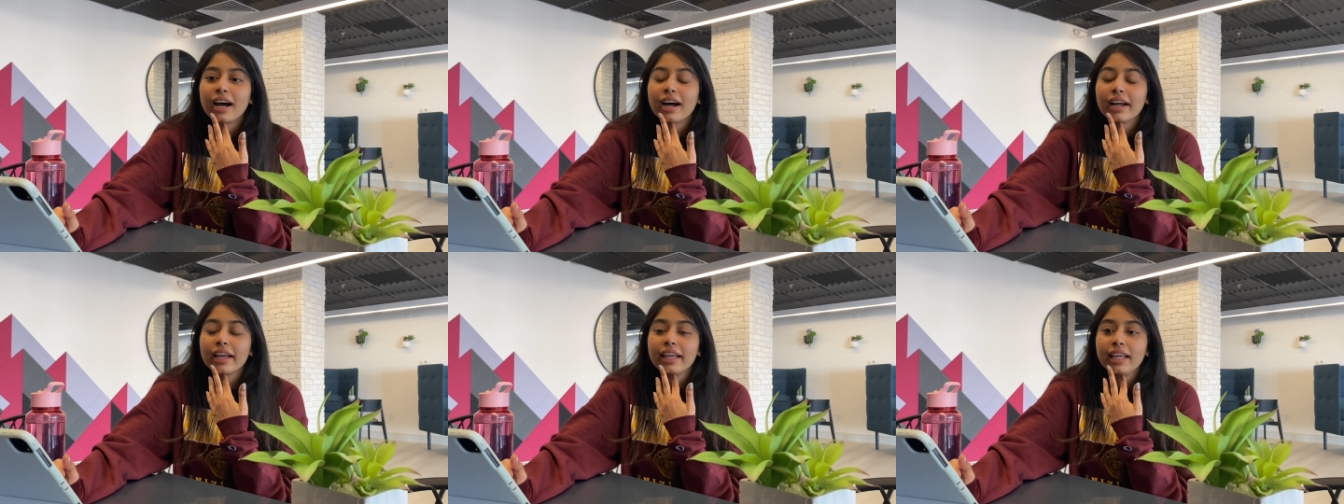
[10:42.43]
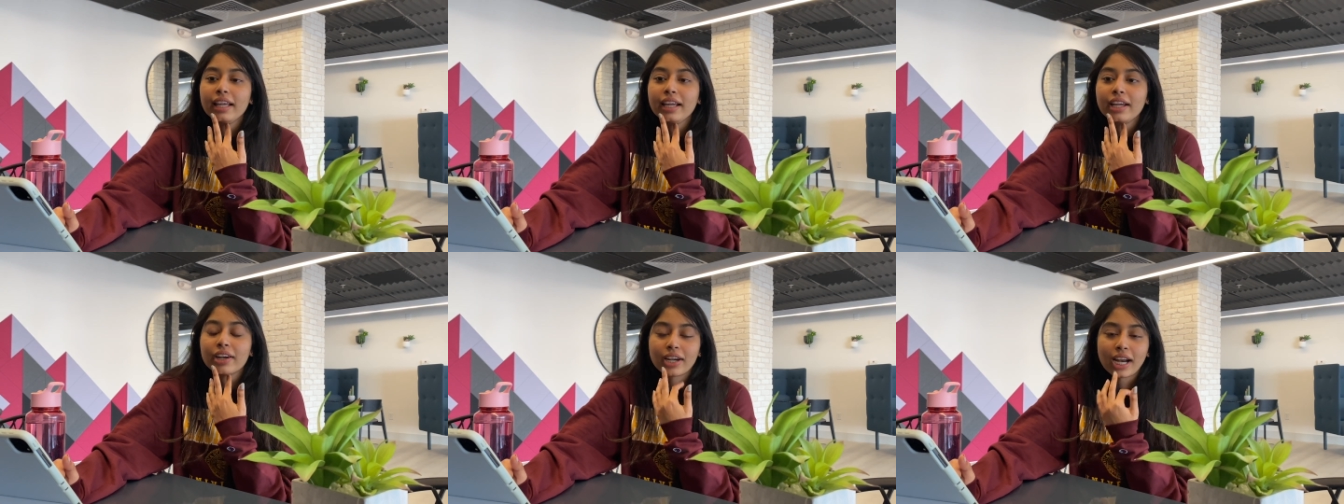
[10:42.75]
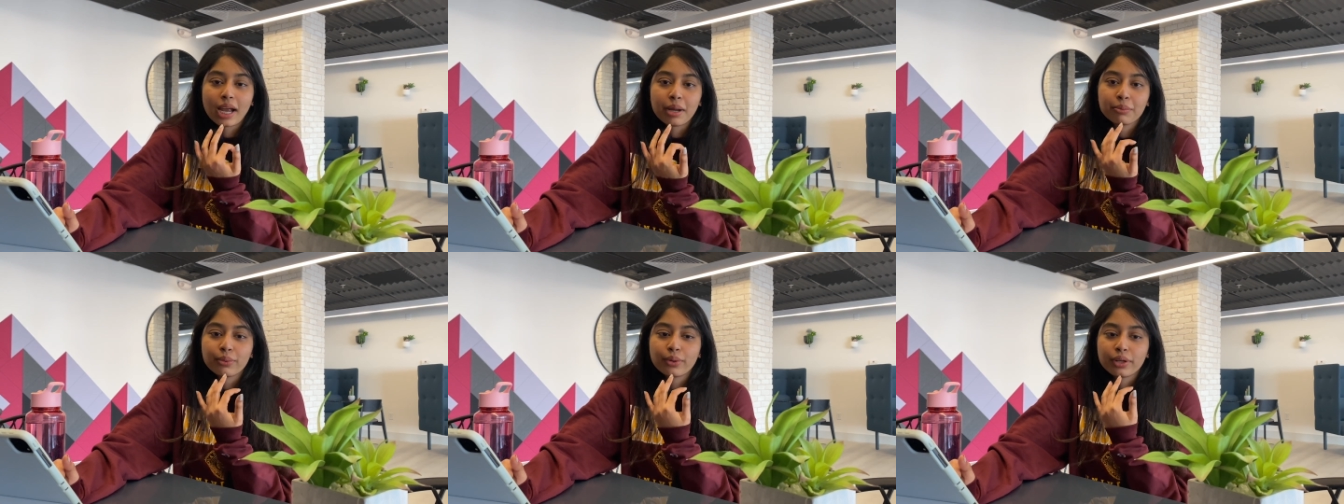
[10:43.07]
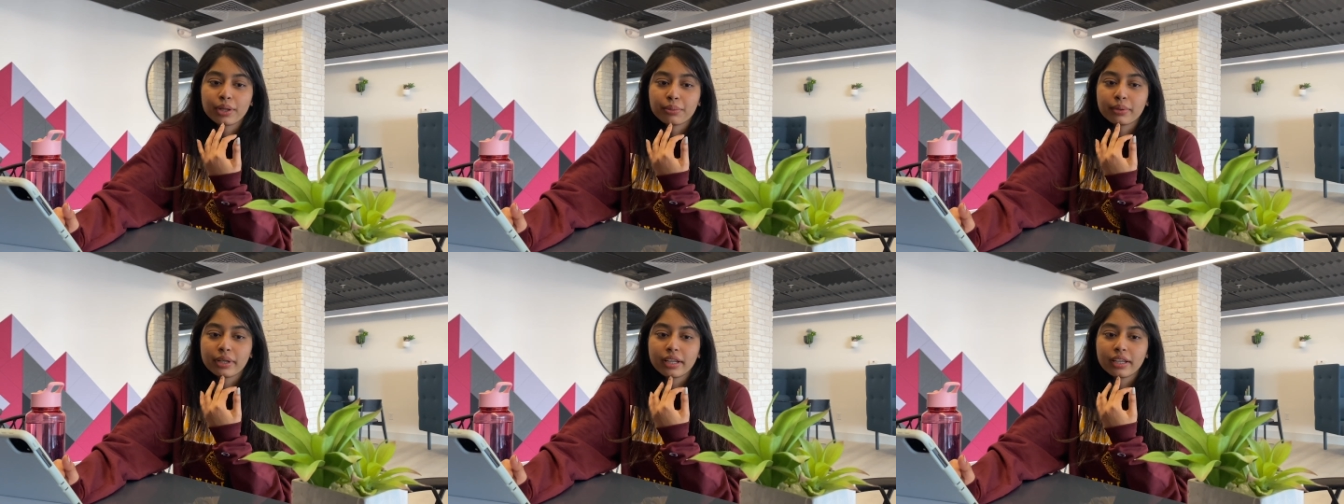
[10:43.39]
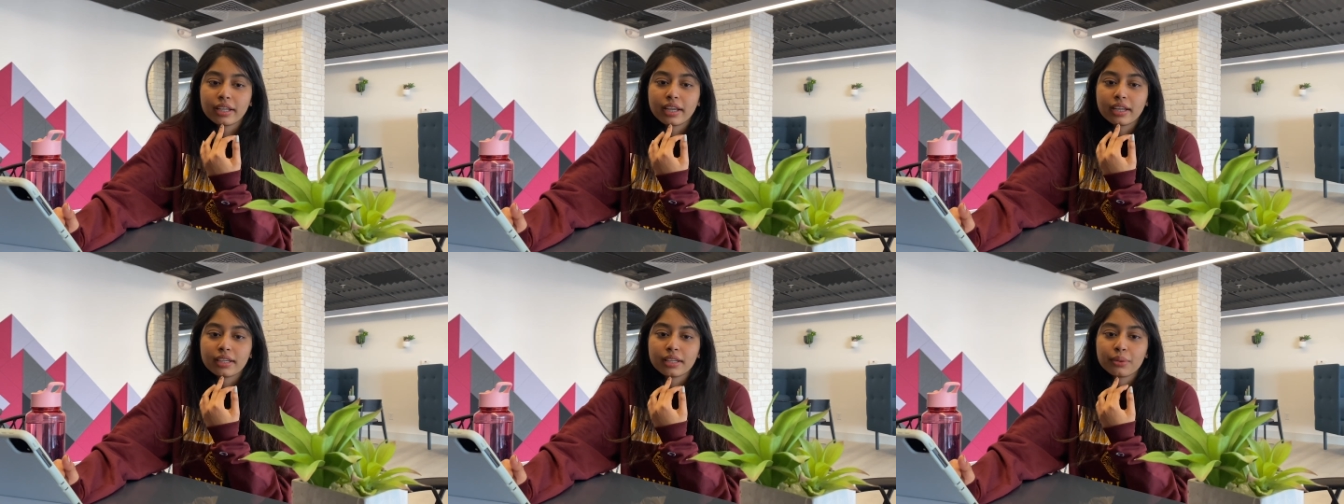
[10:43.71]
i grab whatever i
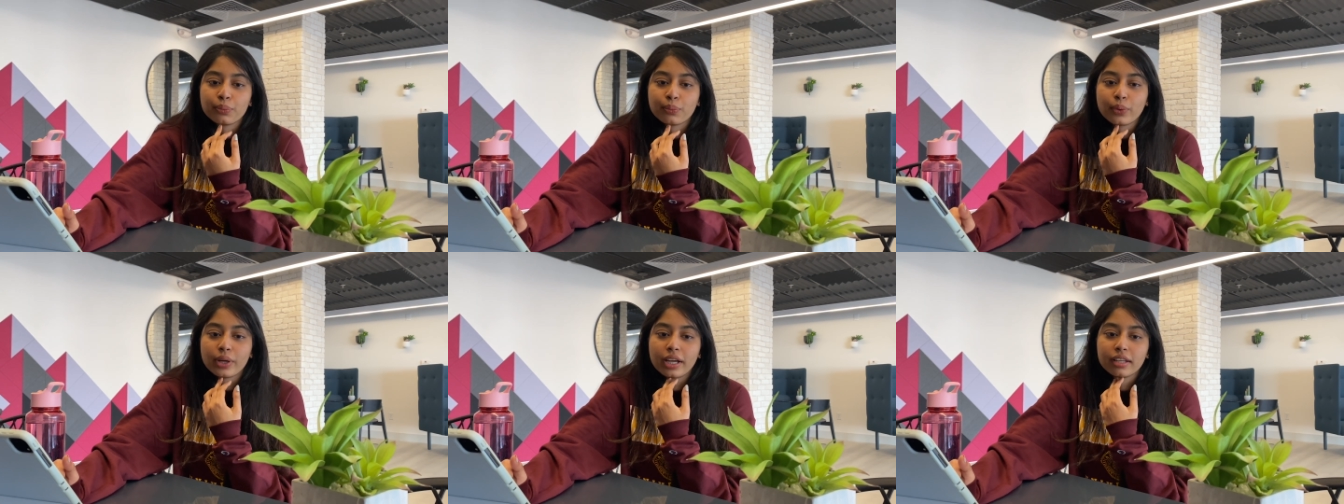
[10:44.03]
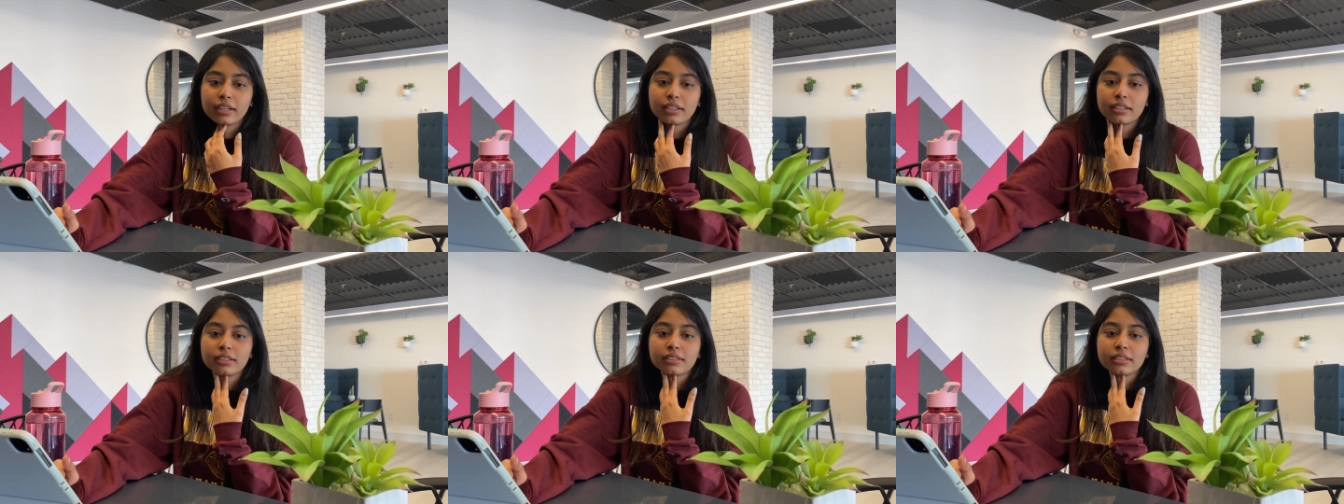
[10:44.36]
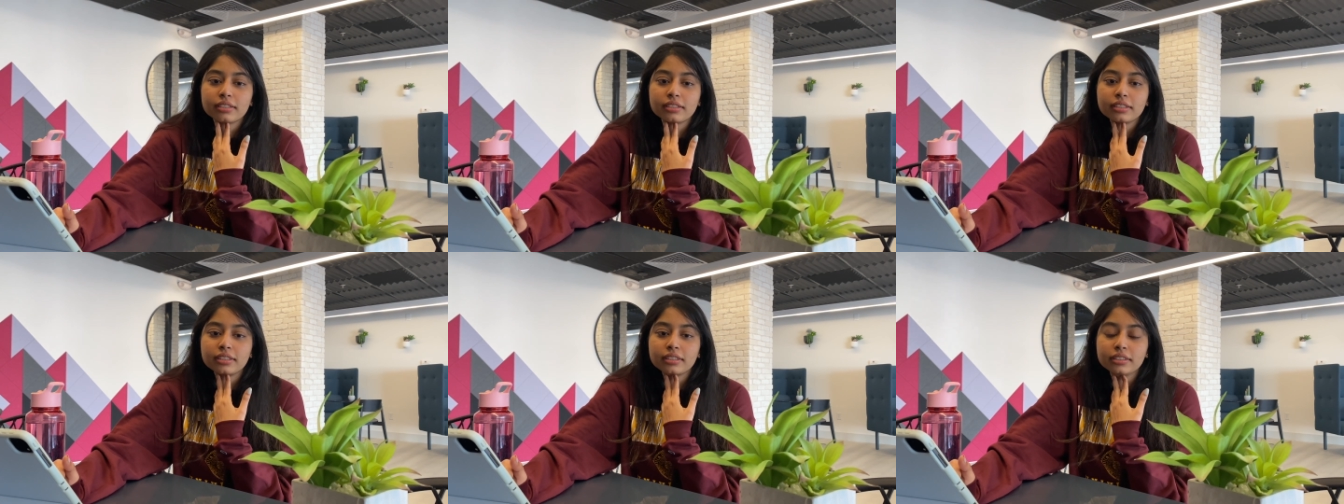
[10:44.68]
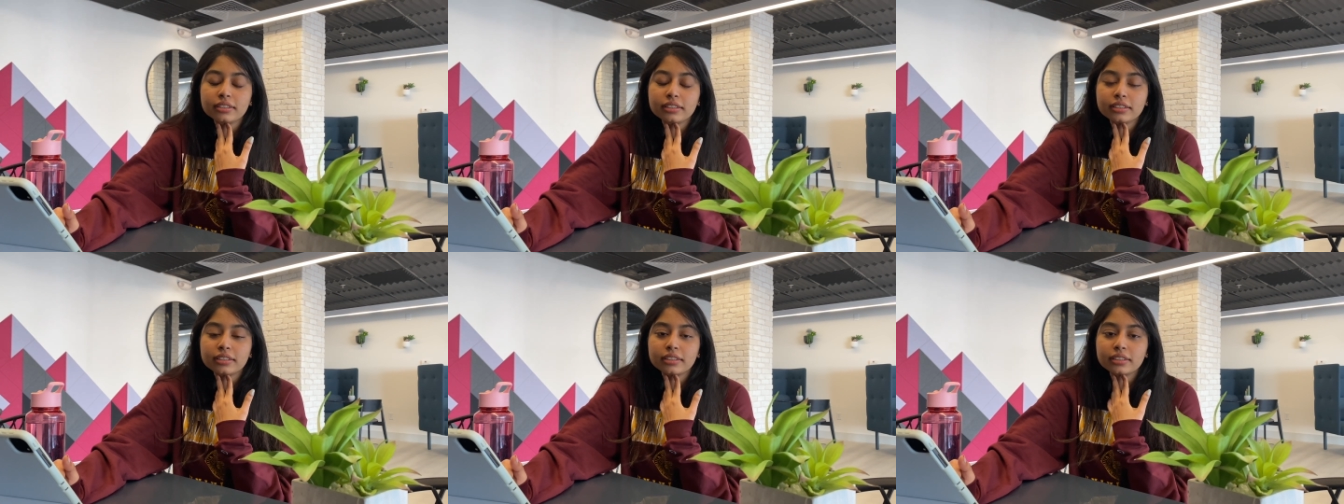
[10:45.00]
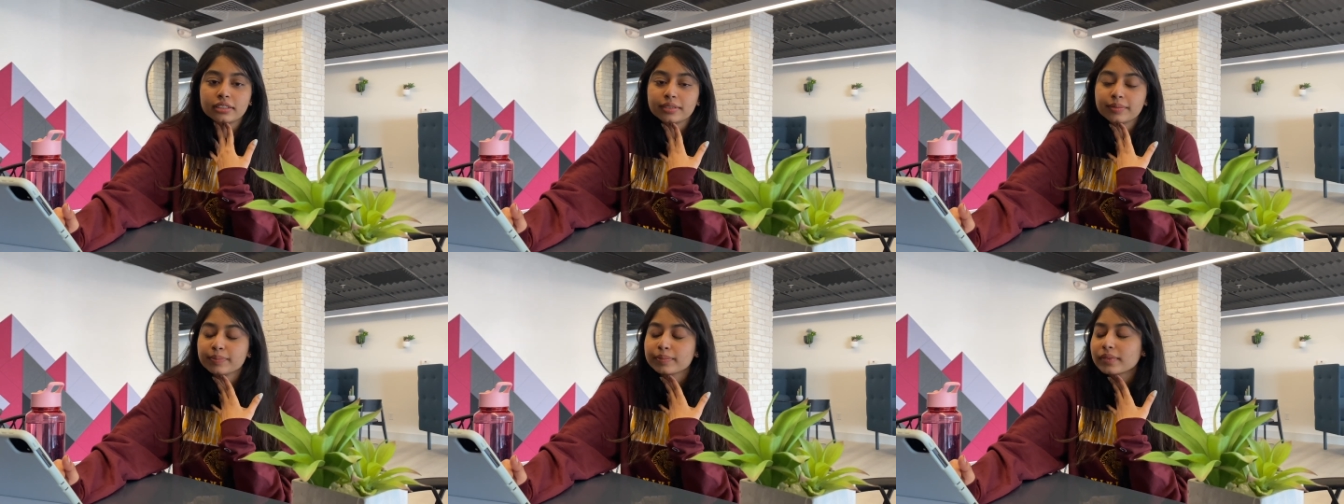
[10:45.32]
get and wear it
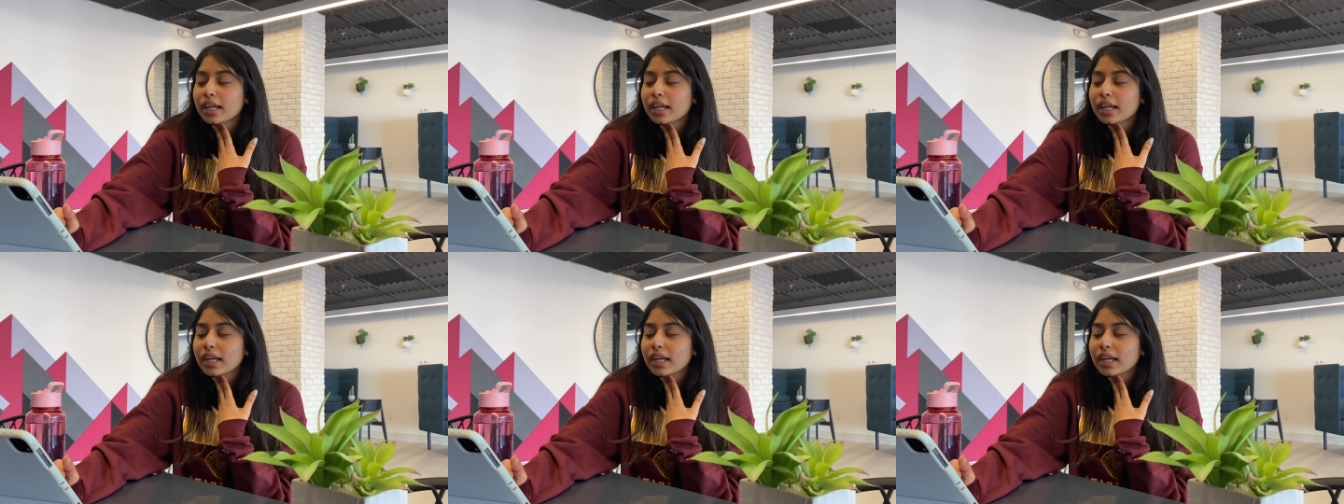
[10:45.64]
uh,